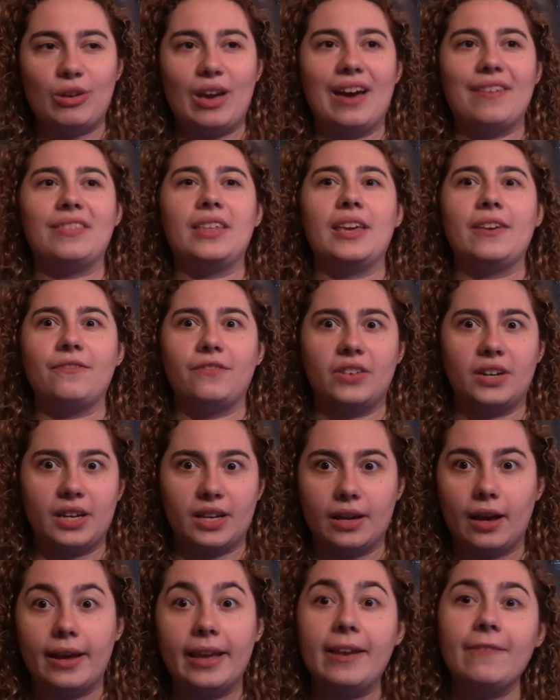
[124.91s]
You have the
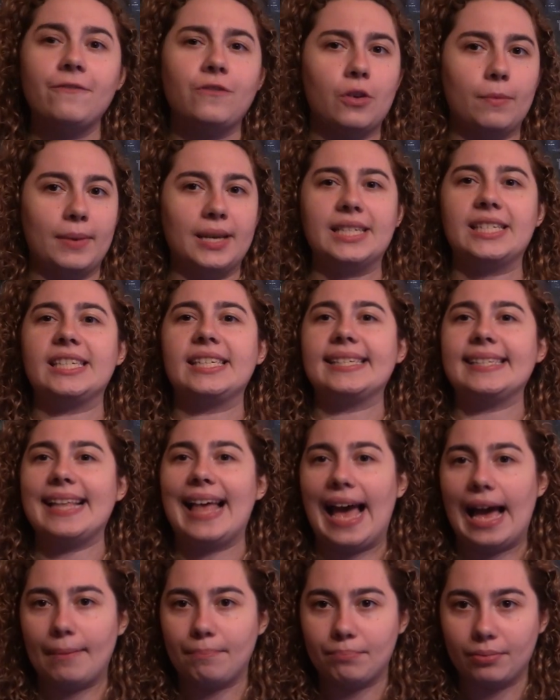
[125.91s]
infinite, infamous
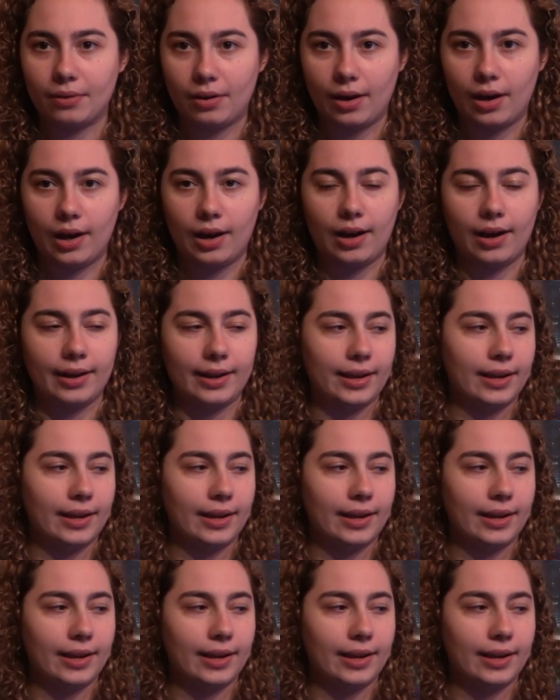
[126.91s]
slap uh,